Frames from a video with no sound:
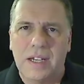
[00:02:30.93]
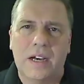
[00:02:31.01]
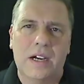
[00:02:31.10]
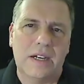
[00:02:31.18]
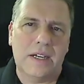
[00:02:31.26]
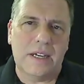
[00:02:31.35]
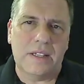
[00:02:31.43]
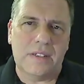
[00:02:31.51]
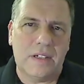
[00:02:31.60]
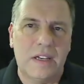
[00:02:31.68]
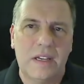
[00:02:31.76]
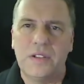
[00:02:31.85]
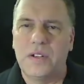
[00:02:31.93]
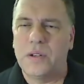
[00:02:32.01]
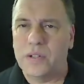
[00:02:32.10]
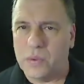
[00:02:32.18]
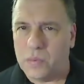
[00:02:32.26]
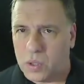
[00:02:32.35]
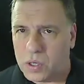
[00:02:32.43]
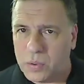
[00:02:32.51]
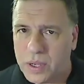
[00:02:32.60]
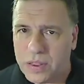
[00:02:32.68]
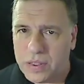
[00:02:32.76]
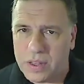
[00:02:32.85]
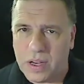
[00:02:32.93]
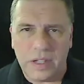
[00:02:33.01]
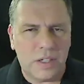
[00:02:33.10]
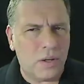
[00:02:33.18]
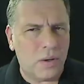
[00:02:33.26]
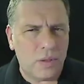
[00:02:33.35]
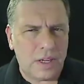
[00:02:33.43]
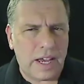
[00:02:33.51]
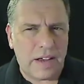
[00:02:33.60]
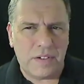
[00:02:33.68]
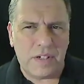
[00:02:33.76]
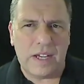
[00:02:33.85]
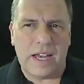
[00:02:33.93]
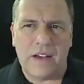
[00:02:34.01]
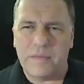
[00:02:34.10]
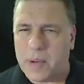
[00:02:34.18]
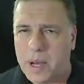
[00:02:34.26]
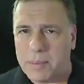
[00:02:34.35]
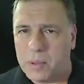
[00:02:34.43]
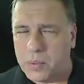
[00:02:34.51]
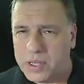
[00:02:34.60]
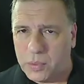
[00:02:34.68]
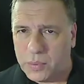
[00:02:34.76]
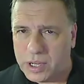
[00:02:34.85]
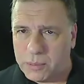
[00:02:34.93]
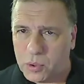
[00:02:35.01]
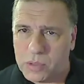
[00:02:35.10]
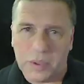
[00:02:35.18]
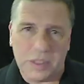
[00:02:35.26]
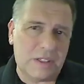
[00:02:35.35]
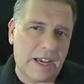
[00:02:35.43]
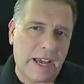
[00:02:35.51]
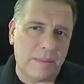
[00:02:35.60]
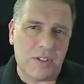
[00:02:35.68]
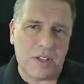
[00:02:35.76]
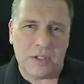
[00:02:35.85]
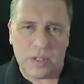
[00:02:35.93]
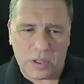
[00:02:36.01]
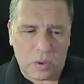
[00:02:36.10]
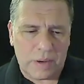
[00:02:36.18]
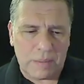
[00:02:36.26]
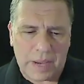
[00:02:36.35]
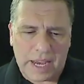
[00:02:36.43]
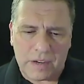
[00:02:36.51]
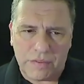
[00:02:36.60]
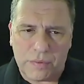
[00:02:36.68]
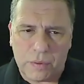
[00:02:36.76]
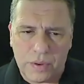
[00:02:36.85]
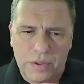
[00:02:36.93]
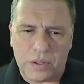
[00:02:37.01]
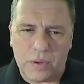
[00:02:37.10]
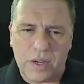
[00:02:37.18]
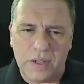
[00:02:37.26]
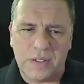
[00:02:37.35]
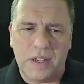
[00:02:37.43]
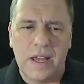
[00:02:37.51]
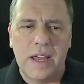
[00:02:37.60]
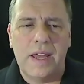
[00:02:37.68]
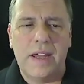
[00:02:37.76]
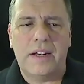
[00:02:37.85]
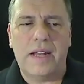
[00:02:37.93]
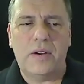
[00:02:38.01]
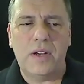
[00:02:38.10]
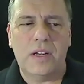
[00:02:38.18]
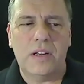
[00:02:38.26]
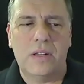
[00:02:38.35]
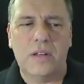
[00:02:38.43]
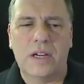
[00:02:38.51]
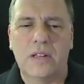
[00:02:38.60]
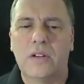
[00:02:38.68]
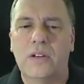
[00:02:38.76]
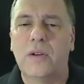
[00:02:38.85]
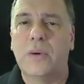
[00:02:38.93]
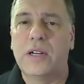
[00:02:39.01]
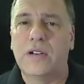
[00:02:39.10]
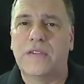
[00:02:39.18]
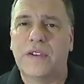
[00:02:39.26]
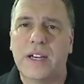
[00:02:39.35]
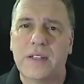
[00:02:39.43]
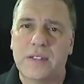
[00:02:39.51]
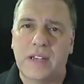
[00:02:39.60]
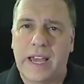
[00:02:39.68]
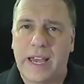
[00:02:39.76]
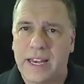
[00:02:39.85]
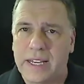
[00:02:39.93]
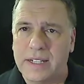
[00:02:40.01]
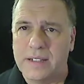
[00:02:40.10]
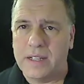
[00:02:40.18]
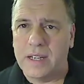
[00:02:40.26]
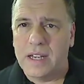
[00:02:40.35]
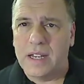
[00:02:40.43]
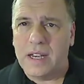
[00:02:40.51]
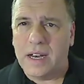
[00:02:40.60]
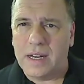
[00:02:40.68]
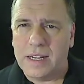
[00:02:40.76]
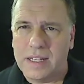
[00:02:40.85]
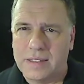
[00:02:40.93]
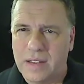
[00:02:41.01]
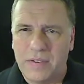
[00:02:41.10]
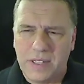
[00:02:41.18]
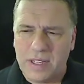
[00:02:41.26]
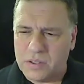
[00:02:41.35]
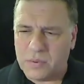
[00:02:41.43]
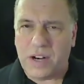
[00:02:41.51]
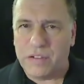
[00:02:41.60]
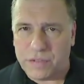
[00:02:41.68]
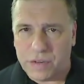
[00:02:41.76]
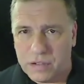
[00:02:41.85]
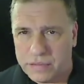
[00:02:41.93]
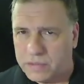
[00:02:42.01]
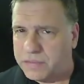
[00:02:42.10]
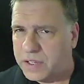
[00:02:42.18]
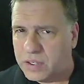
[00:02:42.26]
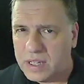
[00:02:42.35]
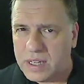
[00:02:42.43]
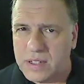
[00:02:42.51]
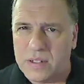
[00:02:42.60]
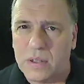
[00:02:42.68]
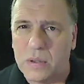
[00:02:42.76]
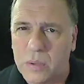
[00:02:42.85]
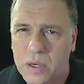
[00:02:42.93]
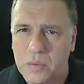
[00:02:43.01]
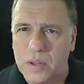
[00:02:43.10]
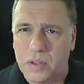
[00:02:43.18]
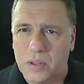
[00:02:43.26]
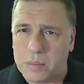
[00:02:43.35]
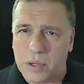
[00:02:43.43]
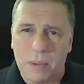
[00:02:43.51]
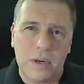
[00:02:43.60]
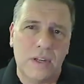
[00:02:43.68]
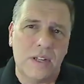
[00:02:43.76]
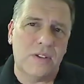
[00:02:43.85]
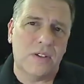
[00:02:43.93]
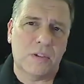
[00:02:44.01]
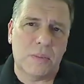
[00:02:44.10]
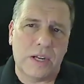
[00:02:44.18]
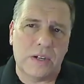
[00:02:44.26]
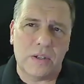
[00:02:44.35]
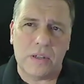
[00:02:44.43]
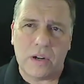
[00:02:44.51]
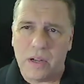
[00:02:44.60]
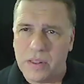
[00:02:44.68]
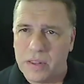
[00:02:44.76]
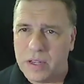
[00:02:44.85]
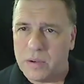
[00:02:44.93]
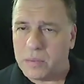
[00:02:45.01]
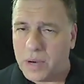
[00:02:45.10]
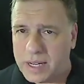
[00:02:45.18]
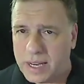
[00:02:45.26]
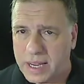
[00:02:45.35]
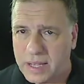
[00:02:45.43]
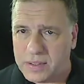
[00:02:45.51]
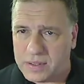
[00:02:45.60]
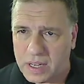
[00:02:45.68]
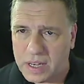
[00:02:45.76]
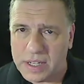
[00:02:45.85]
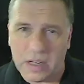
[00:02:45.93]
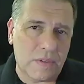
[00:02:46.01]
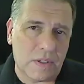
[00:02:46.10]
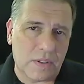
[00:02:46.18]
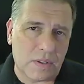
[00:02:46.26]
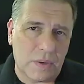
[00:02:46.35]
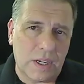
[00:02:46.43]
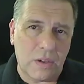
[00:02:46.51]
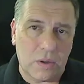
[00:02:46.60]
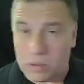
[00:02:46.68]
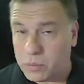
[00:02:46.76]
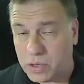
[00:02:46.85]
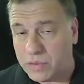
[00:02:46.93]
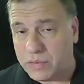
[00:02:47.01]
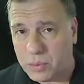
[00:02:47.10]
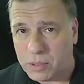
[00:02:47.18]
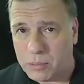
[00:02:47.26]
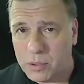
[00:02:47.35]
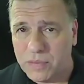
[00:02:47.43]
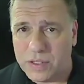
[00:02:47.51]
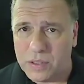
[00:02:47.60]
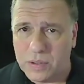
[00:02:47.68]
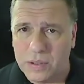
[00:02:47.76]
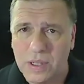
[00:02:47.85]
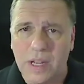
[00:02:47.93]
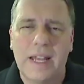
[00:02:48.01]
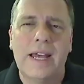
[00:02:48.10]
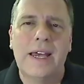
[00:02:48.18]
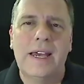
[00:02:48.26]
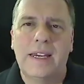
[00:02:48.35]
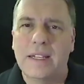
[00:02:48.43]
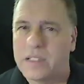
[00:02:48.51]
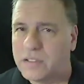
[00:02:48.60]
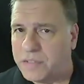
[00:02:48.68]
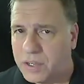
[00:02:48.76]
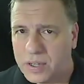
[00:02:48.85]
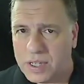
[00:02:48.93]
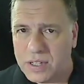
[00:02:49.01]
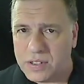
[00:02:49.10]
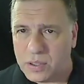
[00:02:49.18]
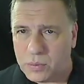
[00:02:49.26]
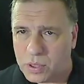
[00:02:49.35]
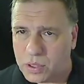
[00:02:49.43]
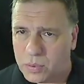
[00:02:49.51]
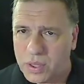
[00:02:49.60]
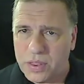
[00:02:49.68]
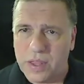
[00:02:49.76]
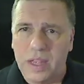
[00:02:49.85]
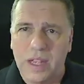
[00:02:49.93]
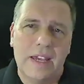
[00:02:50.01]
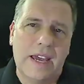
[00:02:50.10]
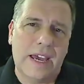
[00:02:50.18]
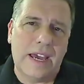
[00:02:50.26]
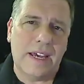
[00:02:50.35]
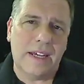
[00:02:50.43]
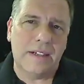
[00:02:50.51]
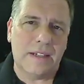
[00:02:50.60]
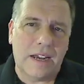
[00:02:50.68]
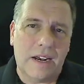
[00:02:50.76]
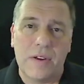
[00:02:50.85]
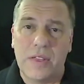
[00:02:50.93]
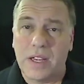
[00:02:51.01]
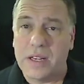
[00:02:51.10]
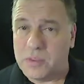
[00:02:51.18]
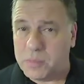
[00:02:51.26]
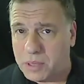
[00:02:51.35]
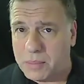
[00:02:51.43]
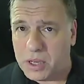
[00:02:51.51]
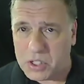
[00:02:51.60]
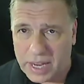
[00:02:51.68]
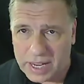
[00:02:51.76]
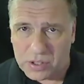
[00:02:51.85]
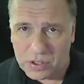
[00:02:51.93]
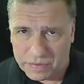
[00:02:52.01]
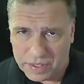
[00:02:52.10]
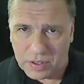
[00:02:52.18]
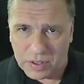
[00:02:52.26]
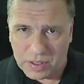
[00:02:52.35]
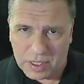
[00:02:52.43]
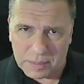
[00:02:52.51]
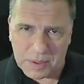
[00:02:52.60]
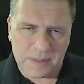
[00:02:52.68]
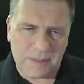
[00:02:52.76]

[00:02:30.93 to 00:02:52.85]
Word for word: Uh, it's easier to work with. Uh, you don't have to have pop-up window anymore with tabs that you're going back and forth across. Now you can look at the new interface and uh, it, everything's right in front of you. Very easy to work with. The properties inspector on the right-hand side of the screen or wherever you want to move it to is very easy to work with and everything is pretty much at your fingertips.